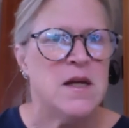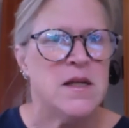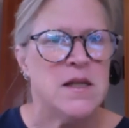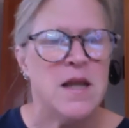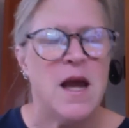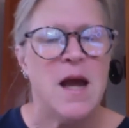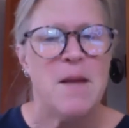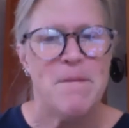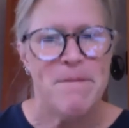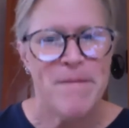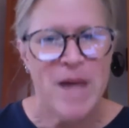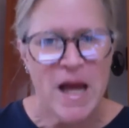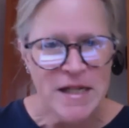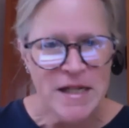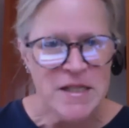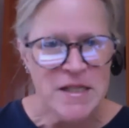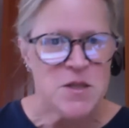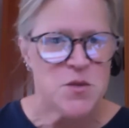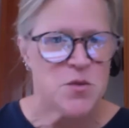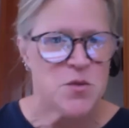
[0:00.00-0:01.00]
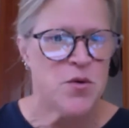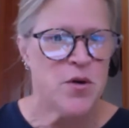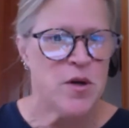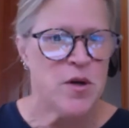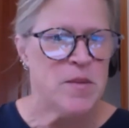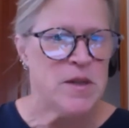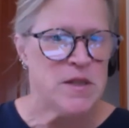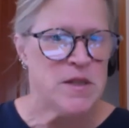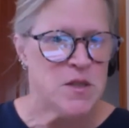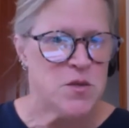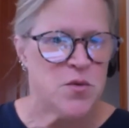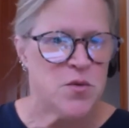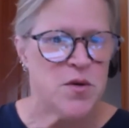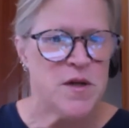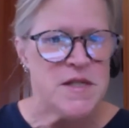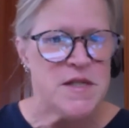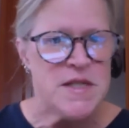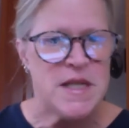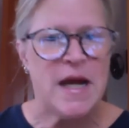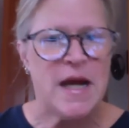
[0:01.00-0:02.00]
not my story, but
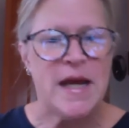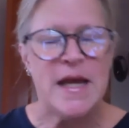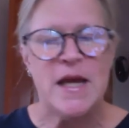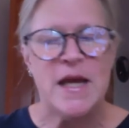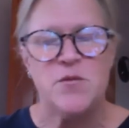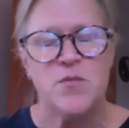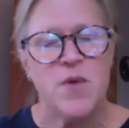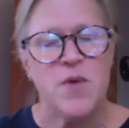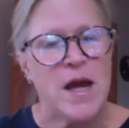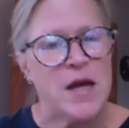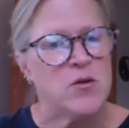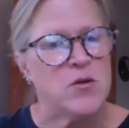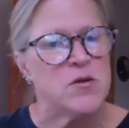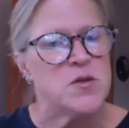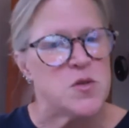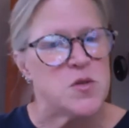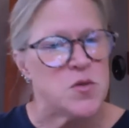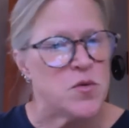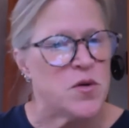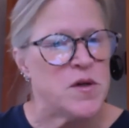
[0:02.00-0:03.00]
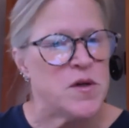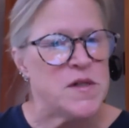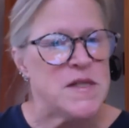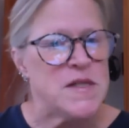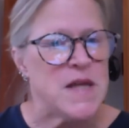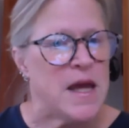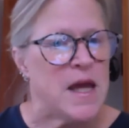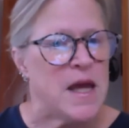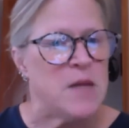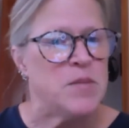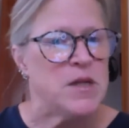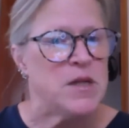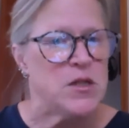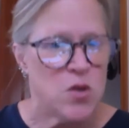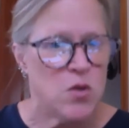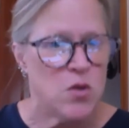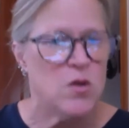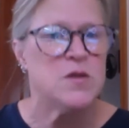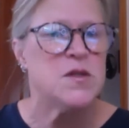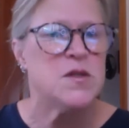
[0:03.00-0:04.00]
stories that I had read or stories that had been
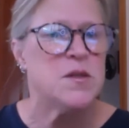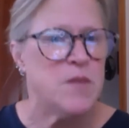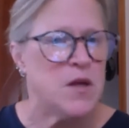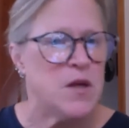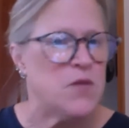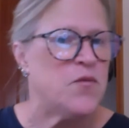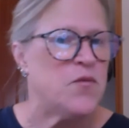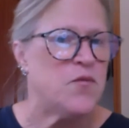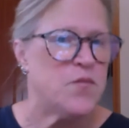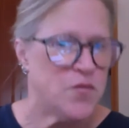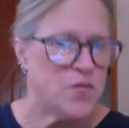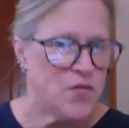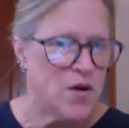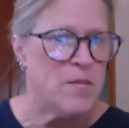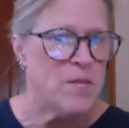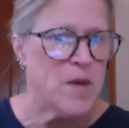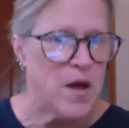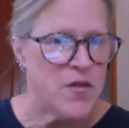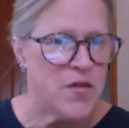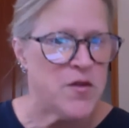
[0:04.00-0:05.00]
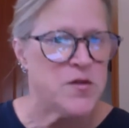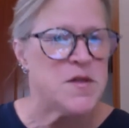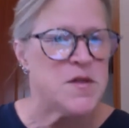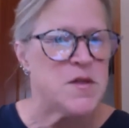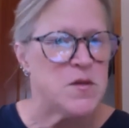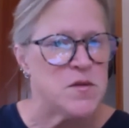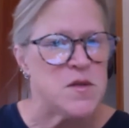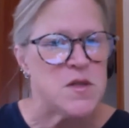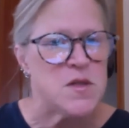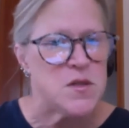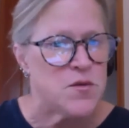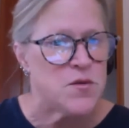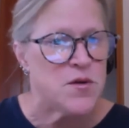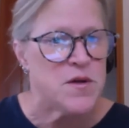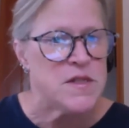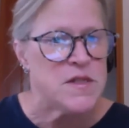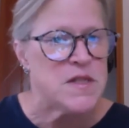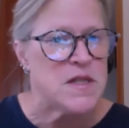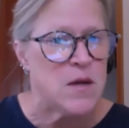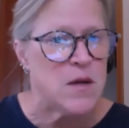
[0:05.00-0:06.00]
told to me from others whose
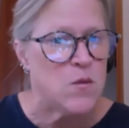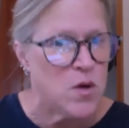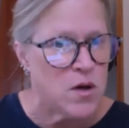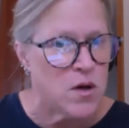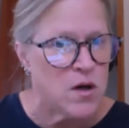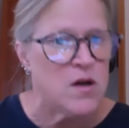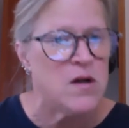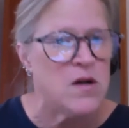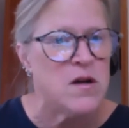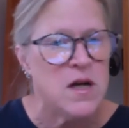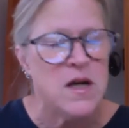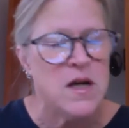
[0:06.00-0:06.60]
stories they were